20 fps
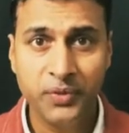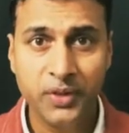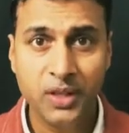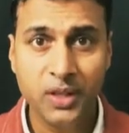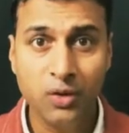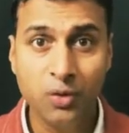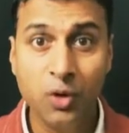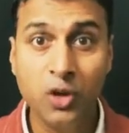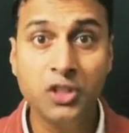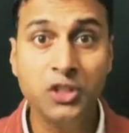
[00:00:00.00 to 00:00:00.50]

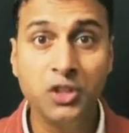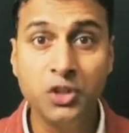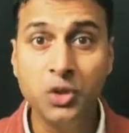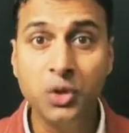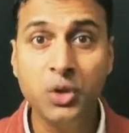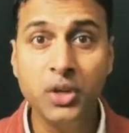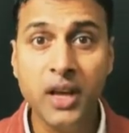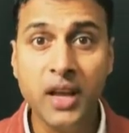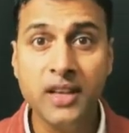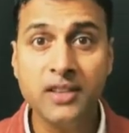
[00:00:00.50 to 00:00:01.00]
was
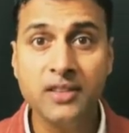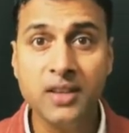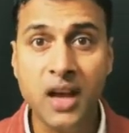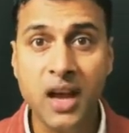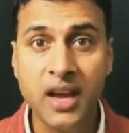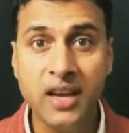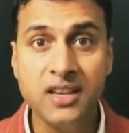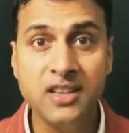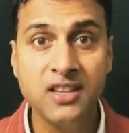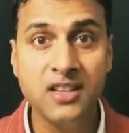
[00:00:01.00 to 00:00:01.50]
USI
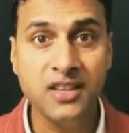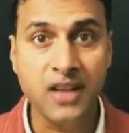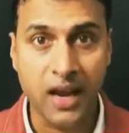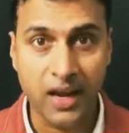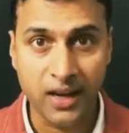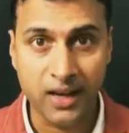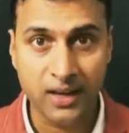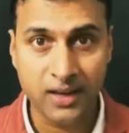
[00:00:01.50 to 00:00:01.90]
Tech.